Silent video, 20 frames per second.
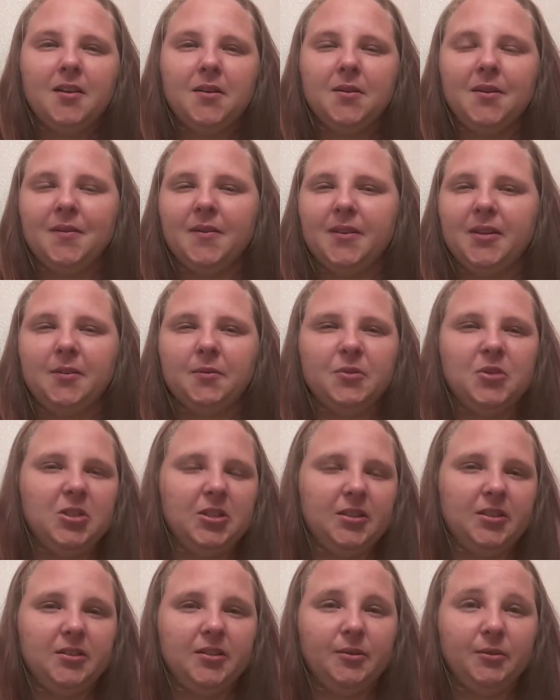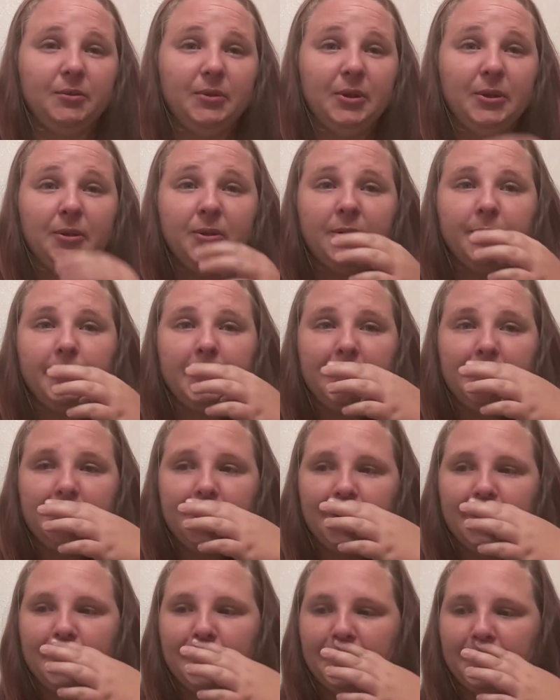Everything was just so new to
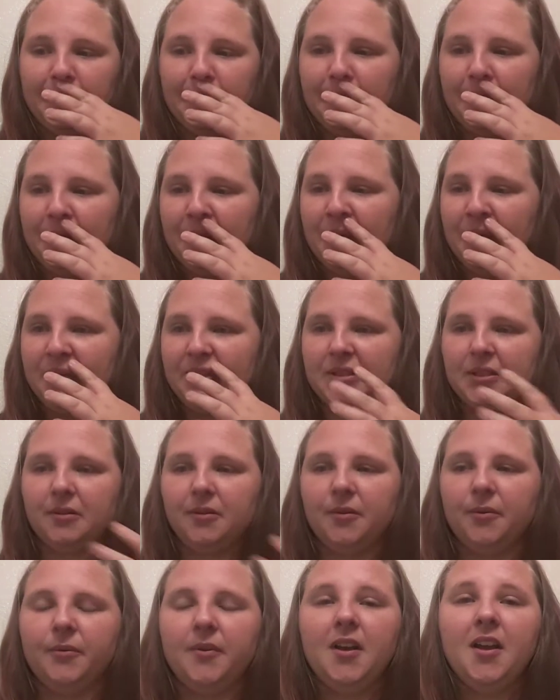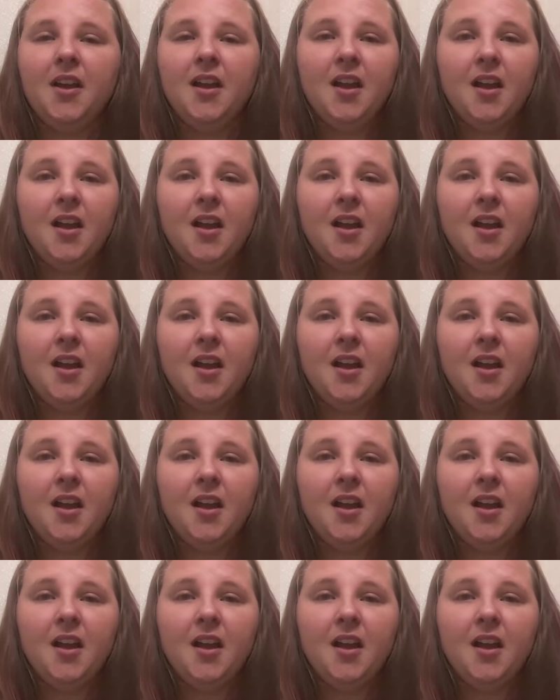me. So